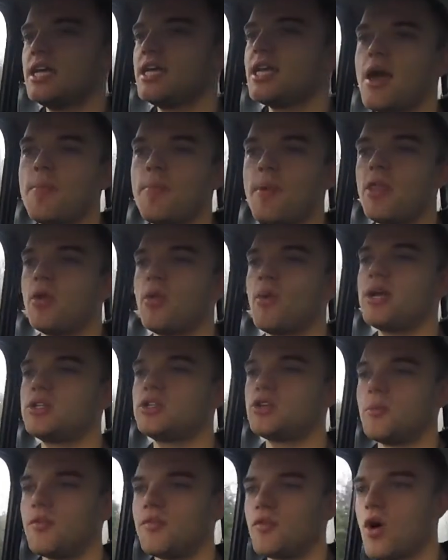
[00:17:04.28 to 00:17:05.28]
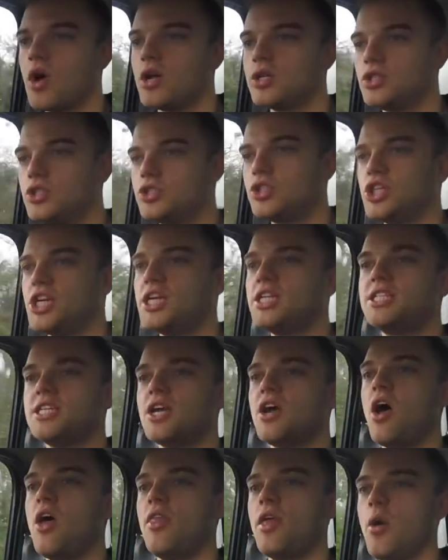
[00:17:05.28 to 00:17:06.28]
yeah, by the way, Tom, I've got a
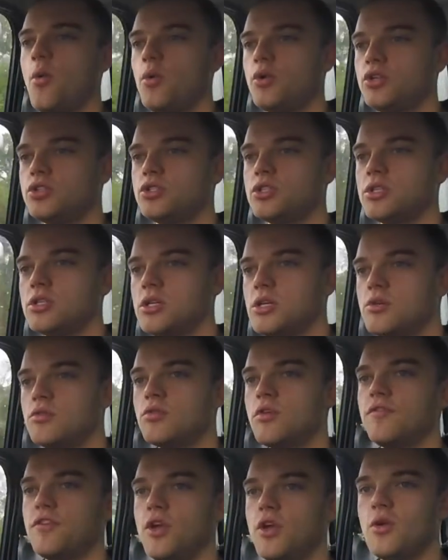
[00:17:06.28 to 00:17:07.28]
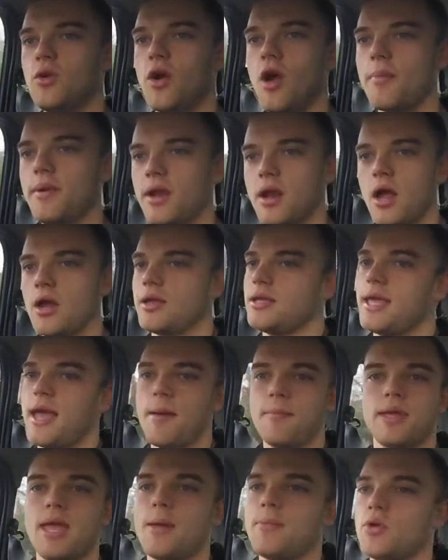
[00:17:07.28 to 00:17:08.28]
GTR that I want you to review, I'll be like, yeah,
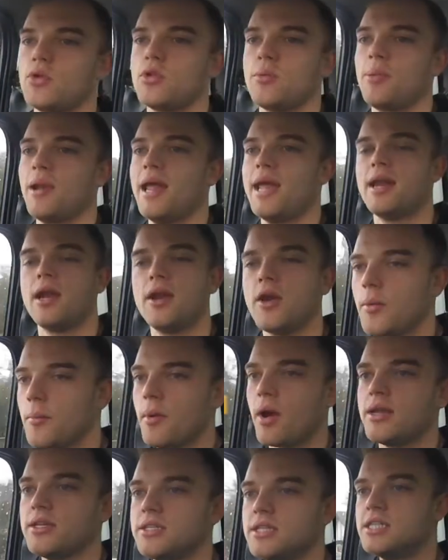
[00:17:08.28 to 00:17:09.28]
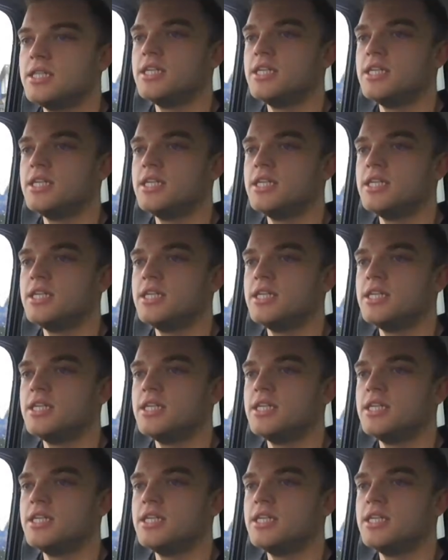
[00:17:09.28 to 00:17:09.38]
get me on the plane, I don't mind.